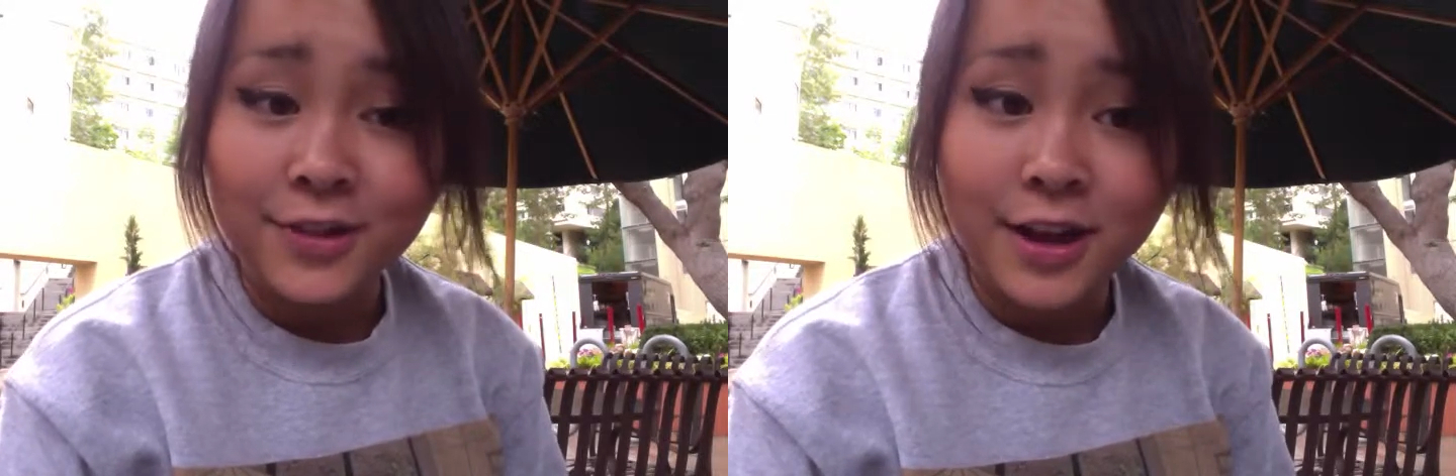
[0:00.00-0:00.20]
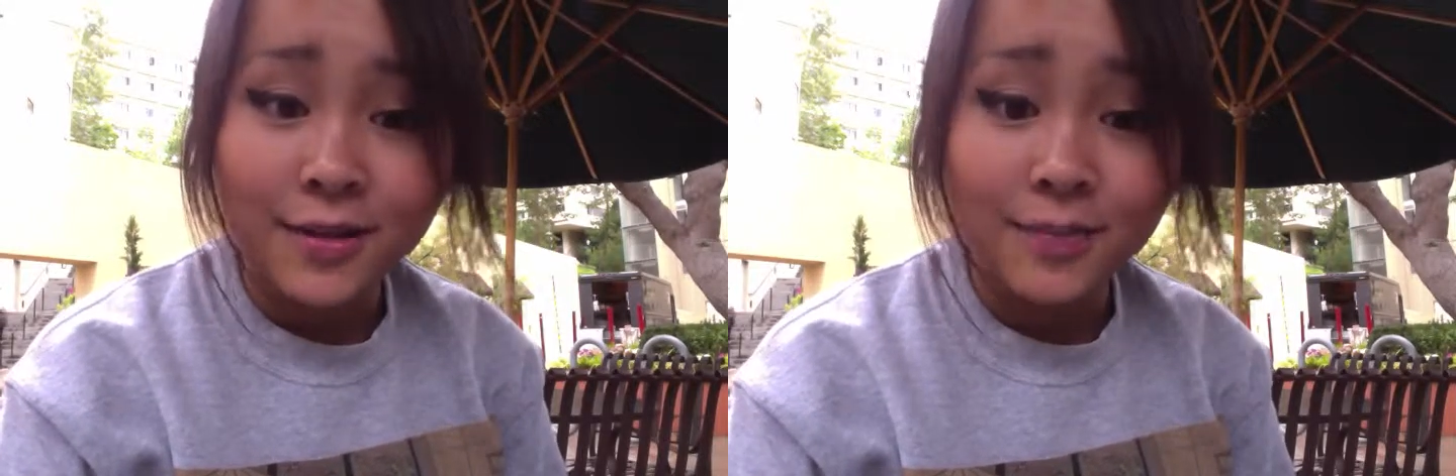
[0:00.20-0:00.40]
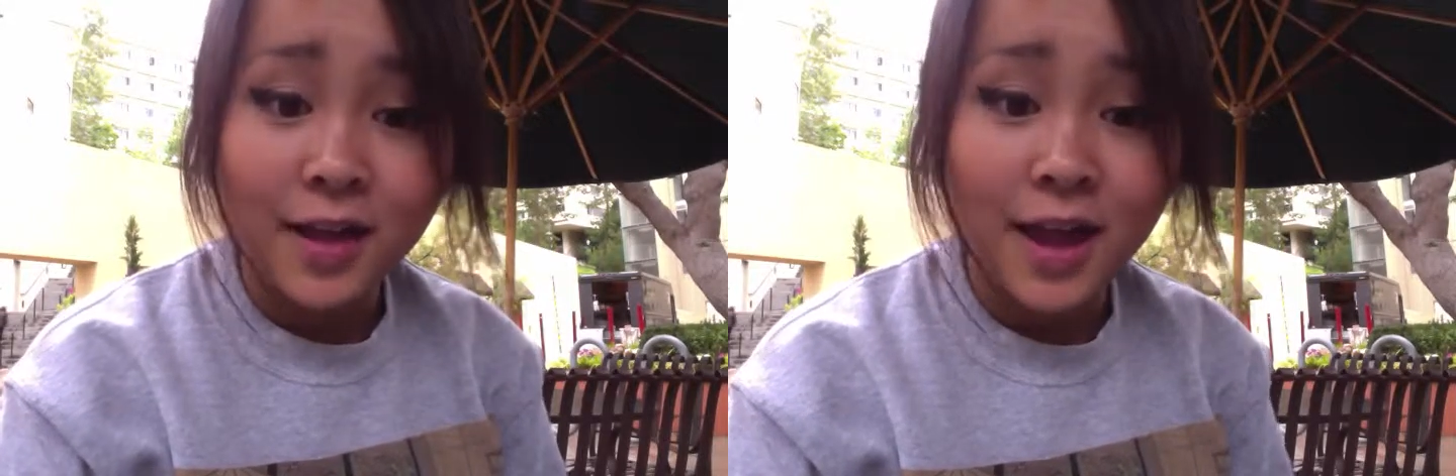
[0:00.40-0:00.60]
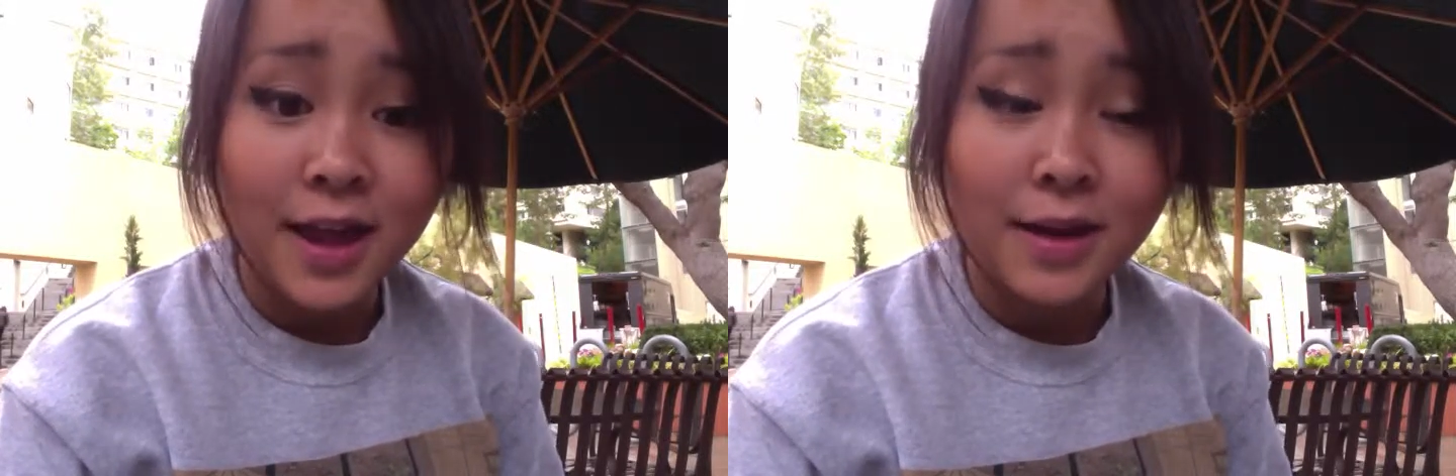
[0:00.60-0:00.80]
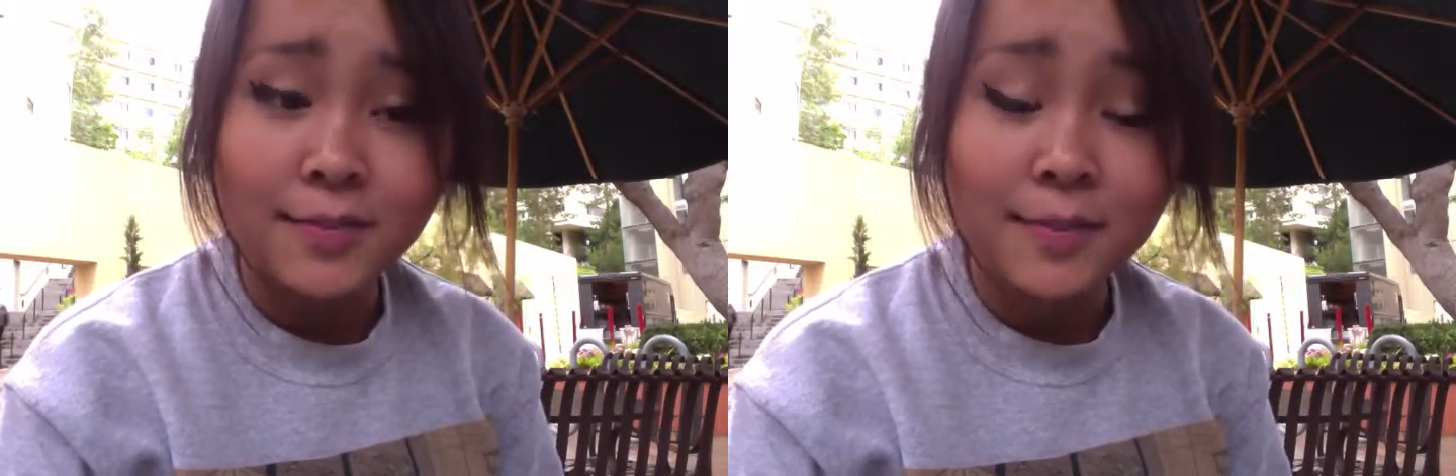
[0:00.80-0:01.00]
him the
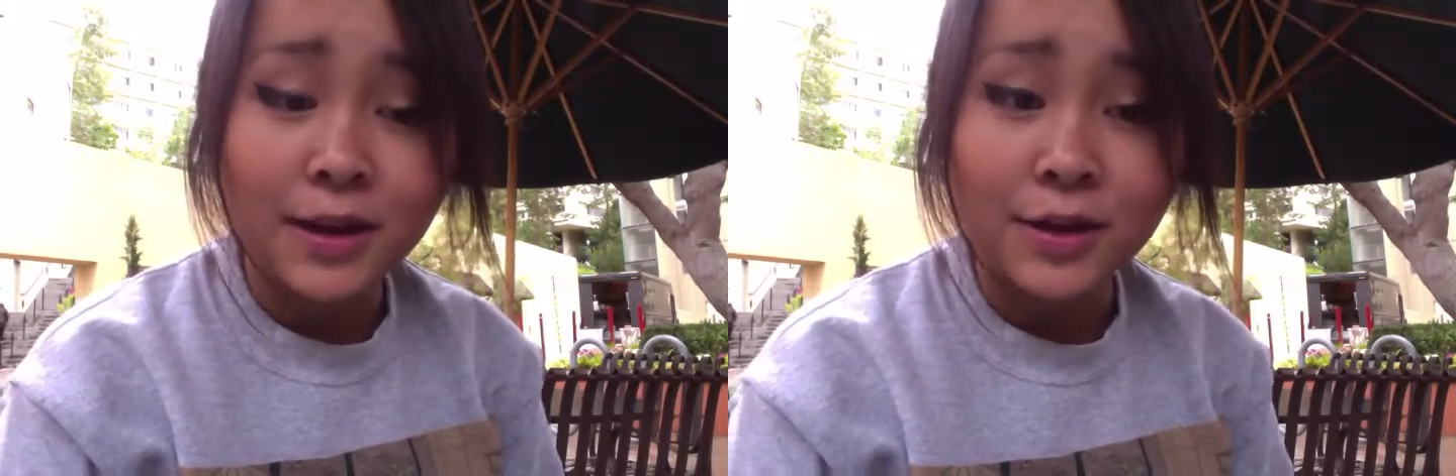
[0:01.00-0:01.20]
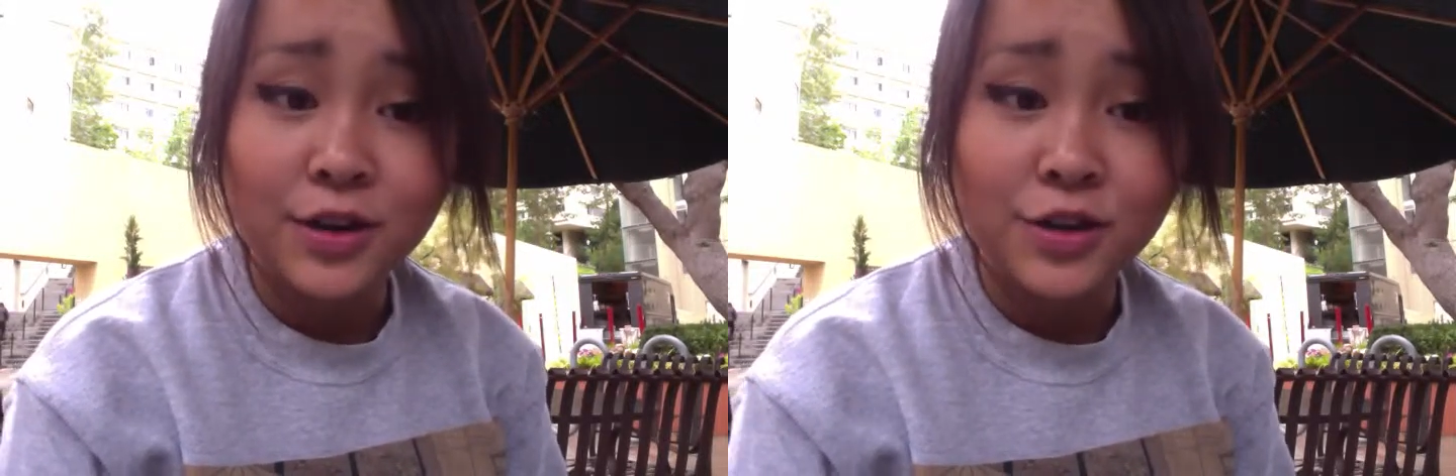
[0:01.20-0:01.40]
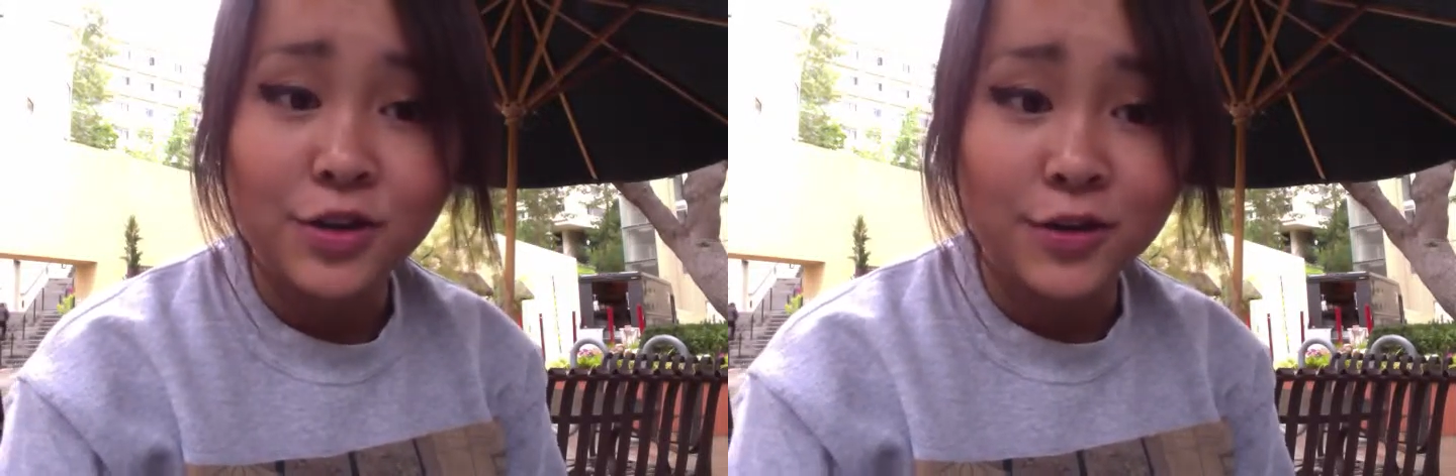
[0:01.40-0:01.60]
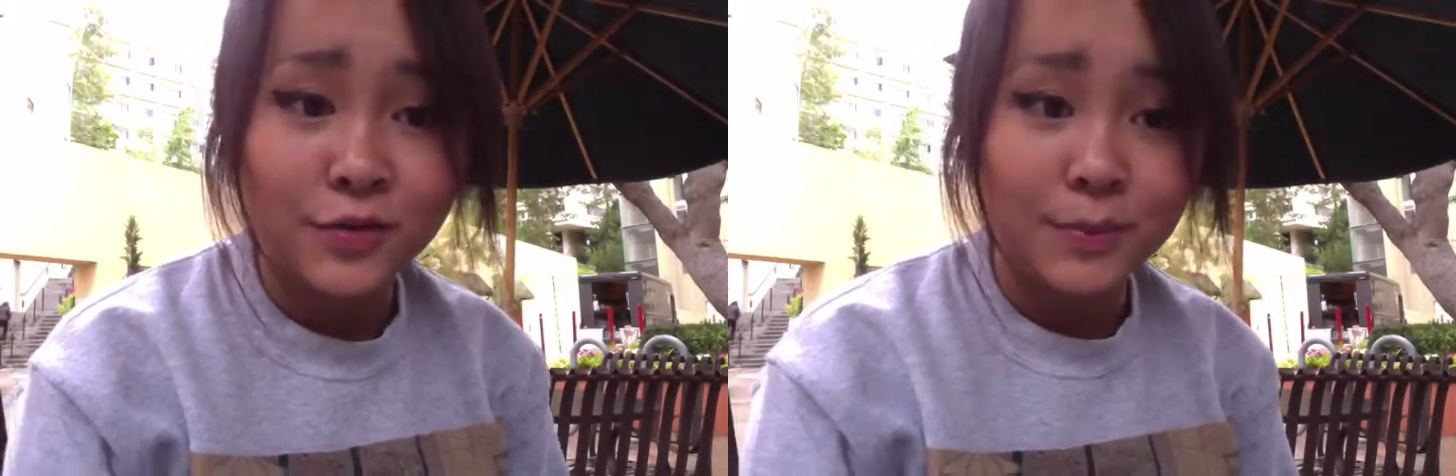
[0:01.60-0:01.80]
hand in marriage of the